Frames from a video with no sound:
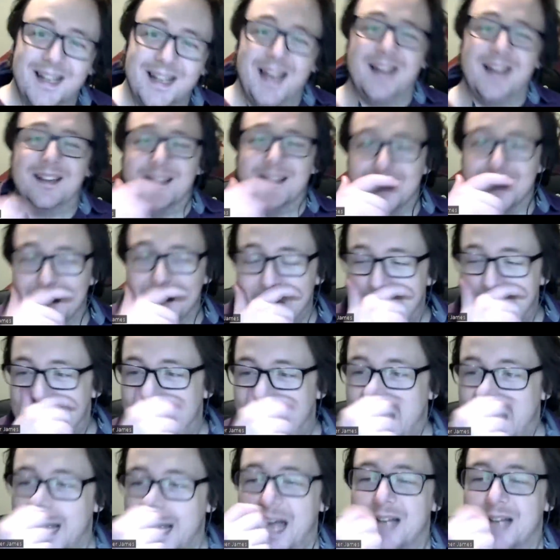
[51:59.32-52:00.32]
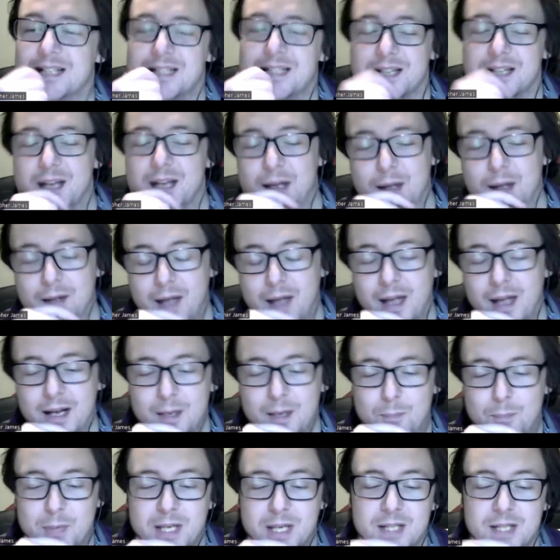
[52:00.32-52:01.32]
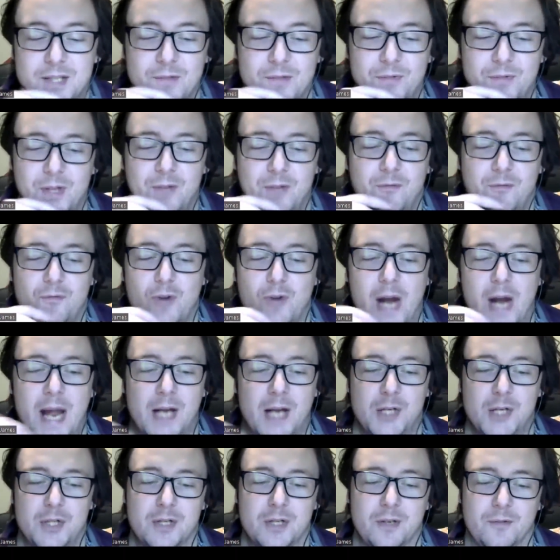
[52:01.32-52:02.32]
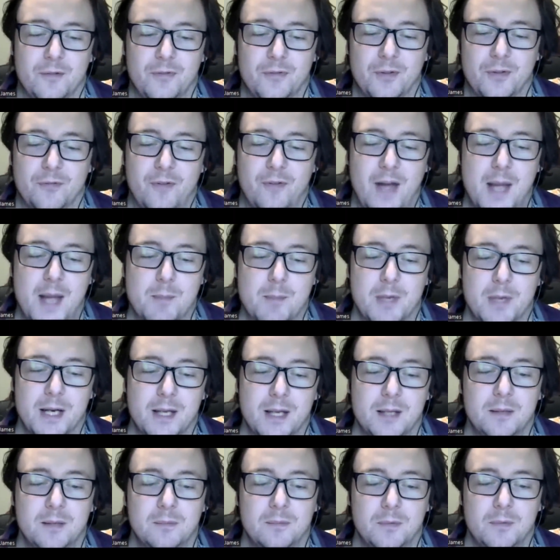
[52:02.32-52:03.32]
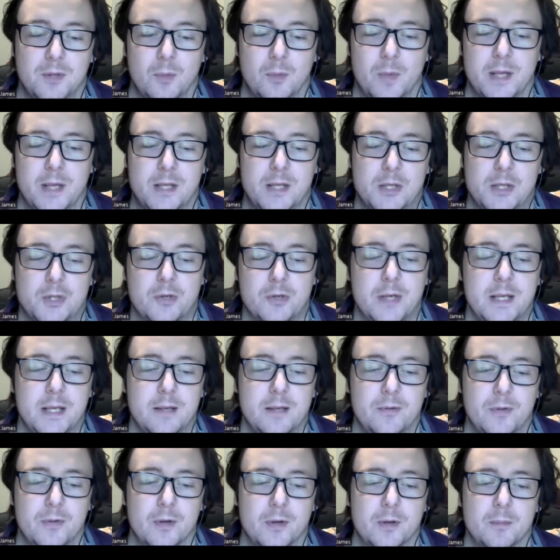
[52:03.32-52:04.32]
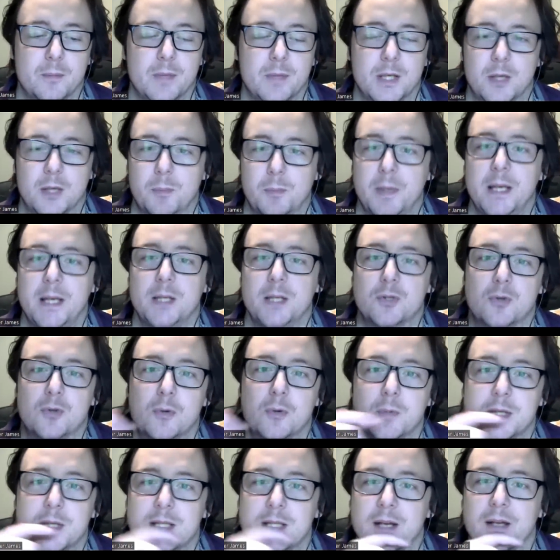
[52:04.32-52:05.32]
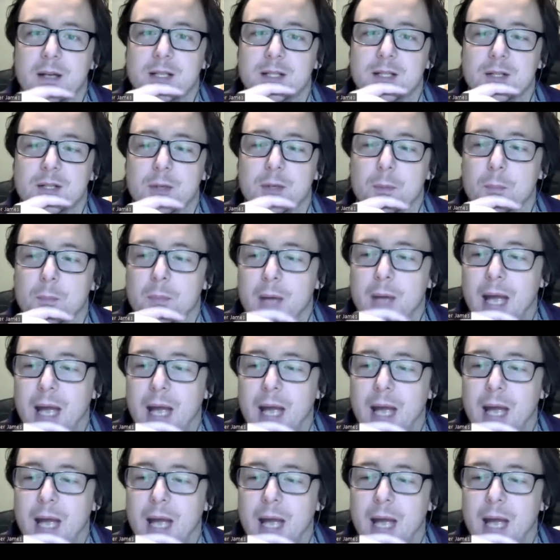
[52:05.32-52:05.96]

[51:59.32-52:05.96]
yeah. And uh, and then because of the reaction of the family, the way they treated them, it completely traumatized them.